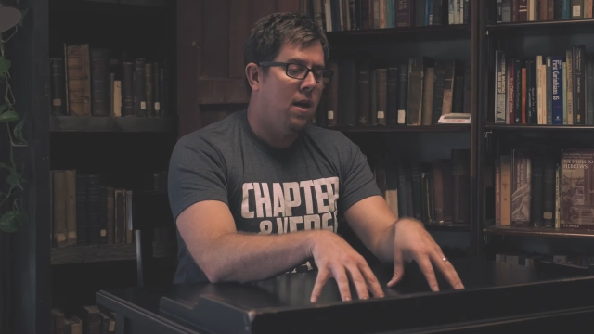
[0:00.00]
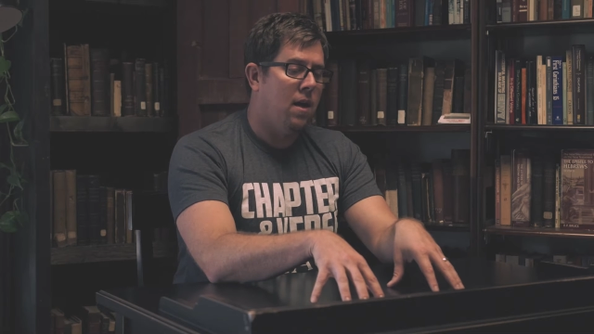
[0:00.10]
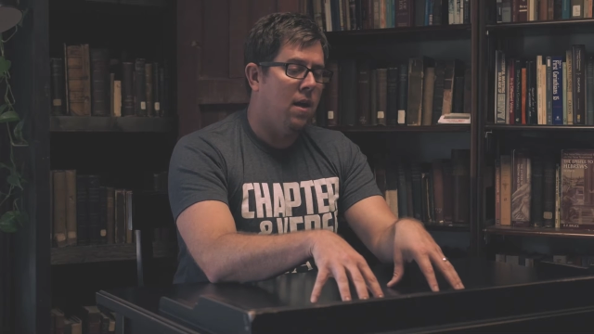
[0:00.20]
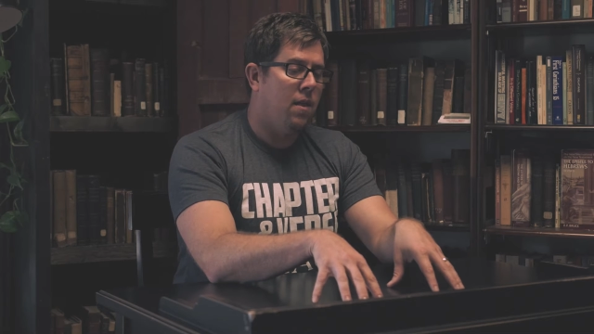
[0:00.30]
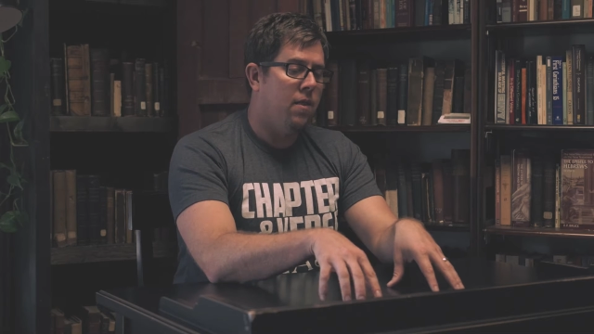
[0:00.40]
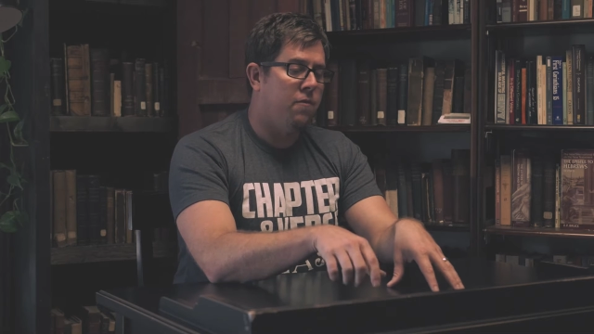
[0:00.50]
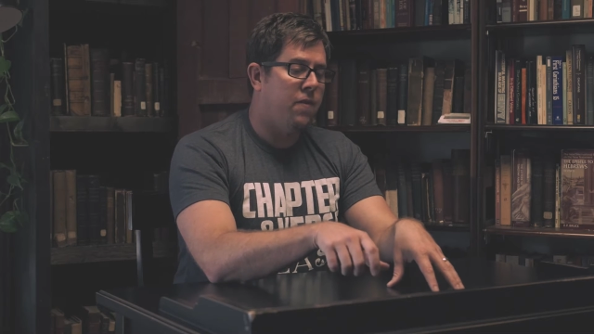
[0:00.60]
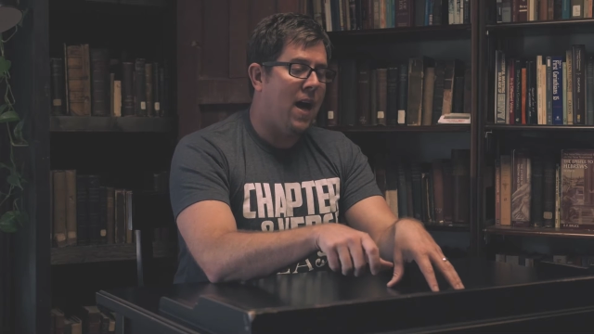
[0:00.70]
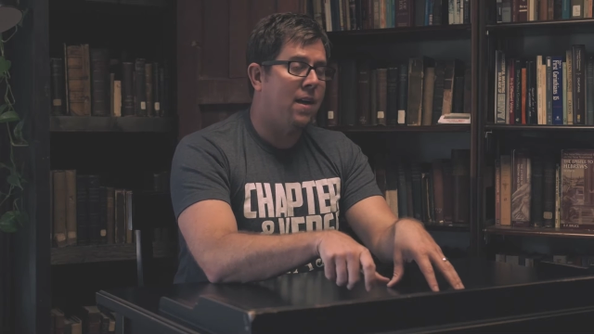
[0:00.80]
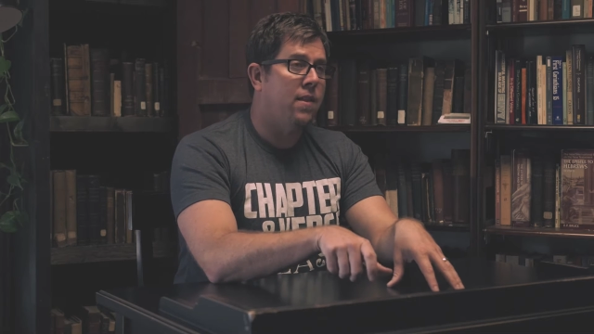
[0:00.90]
Uh, the
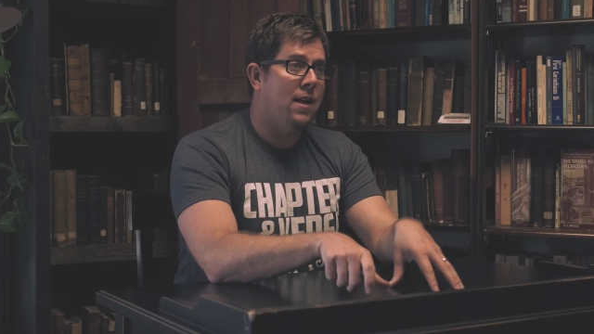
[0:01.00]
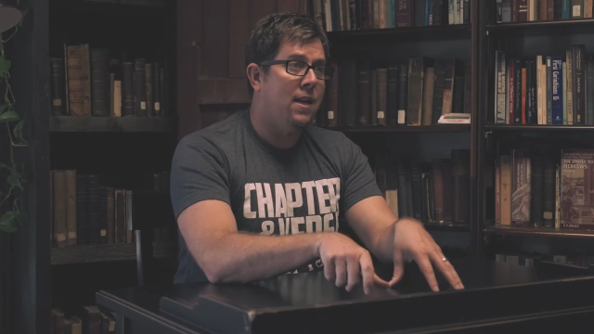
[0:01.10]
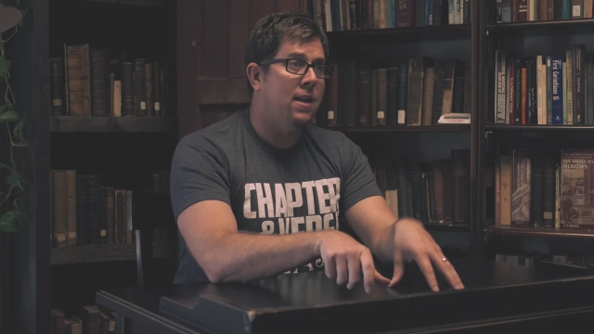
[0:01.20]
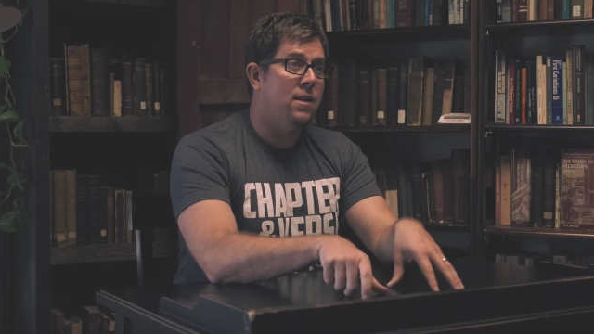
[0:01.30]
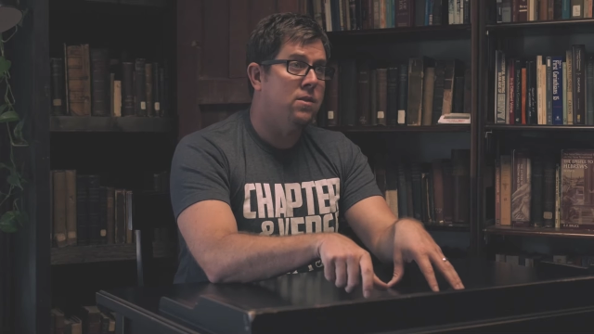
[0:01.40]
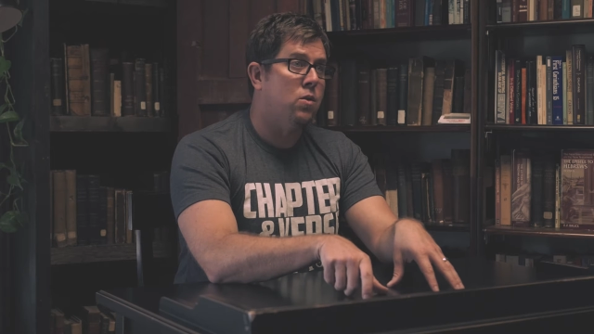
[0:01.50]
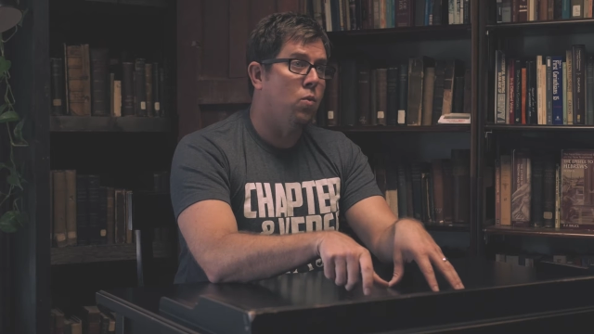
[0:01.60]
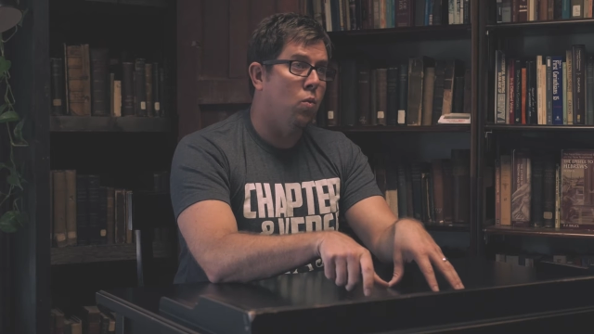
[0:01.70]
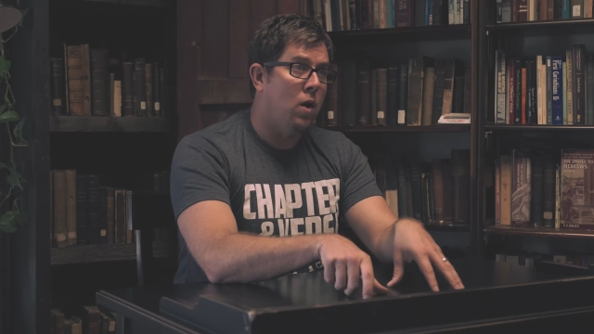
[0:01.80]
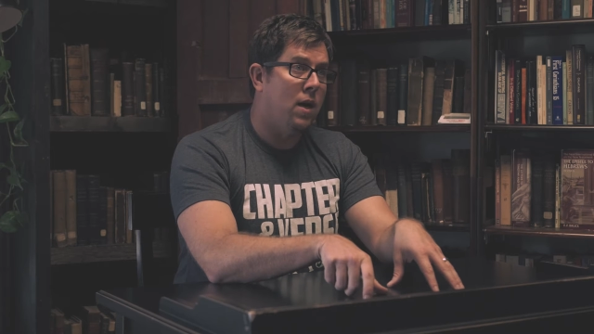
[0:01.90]
fact that it is the
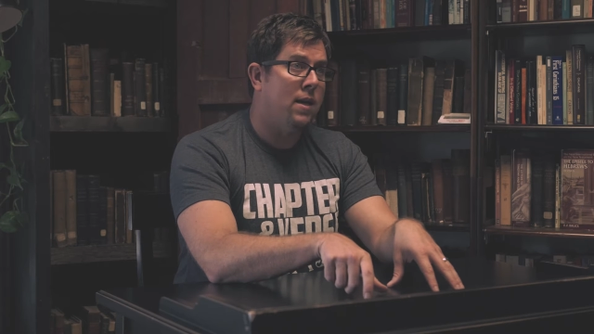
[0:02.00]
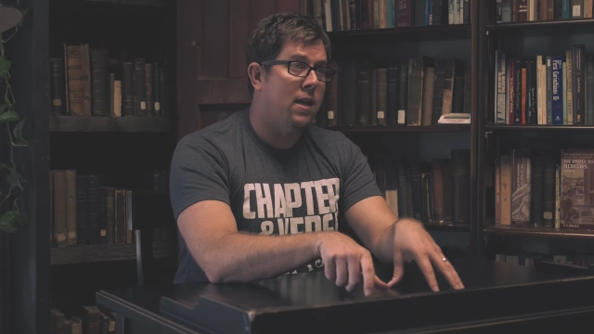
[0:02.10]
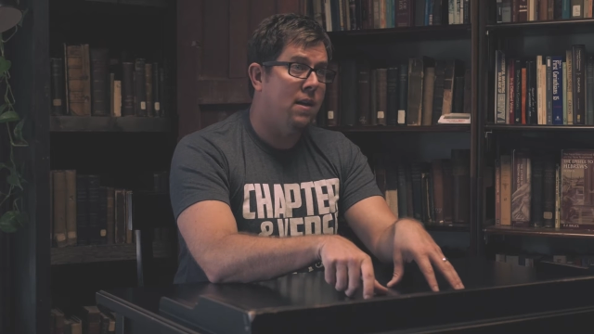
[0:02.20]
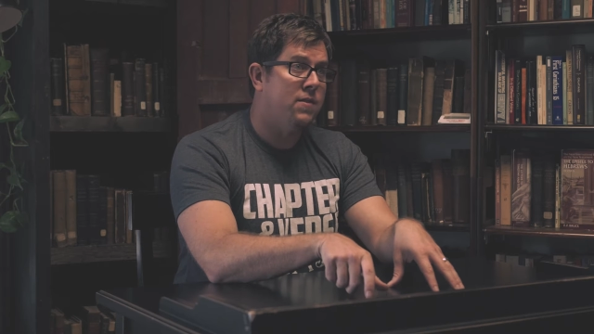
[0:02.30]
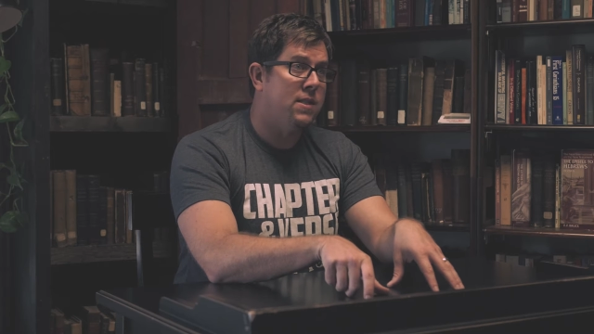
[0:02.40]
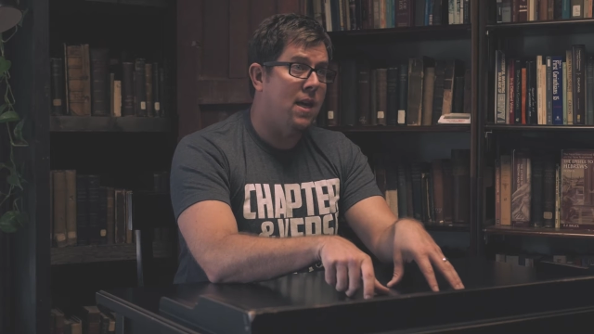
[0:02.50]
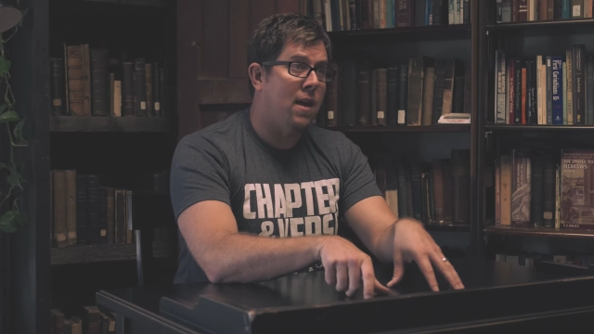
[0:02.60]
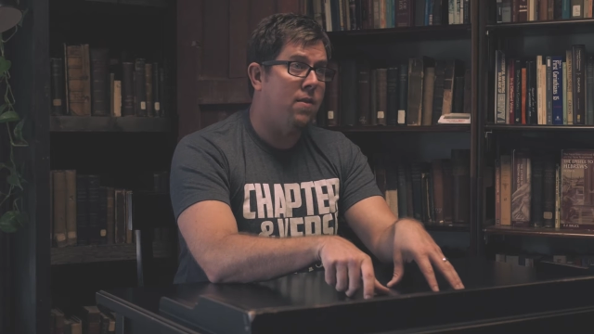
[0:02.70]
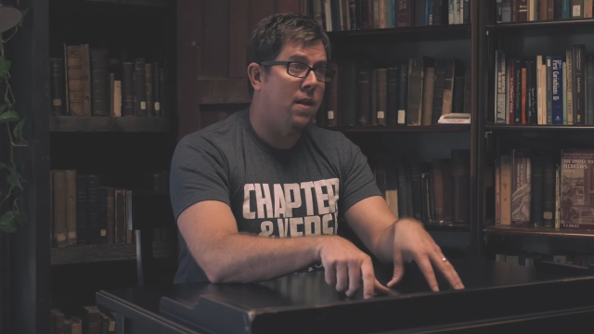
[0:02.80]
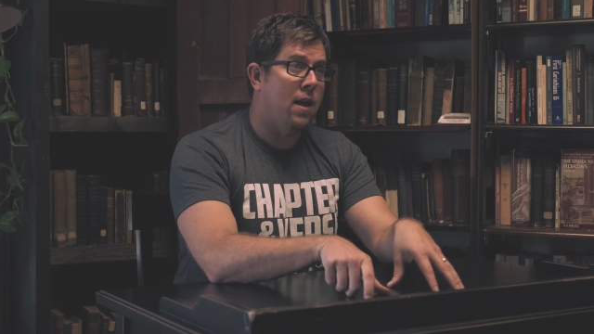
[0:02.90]
one gift
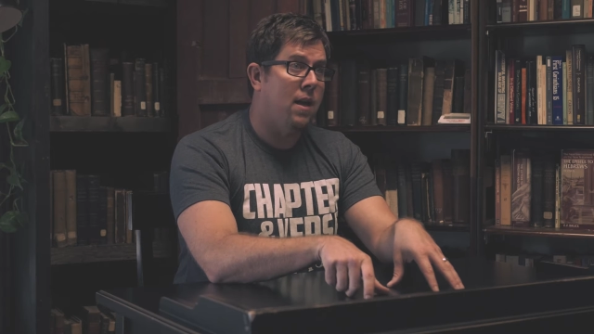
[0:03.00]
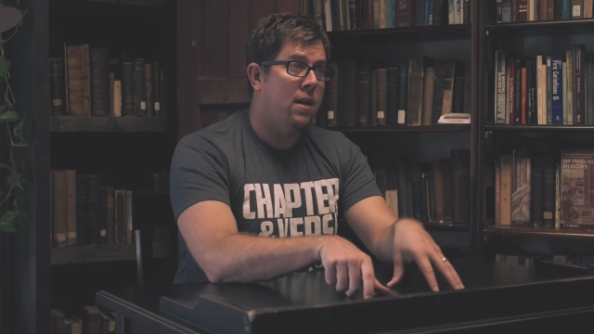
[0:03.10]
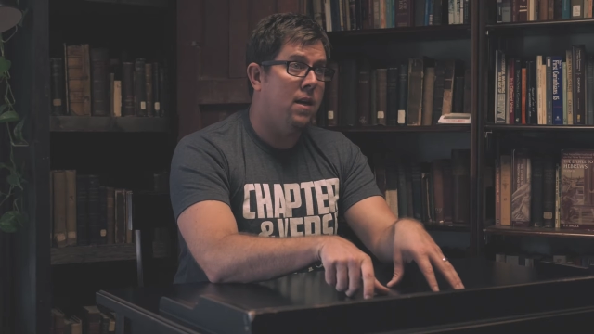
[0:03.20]
set that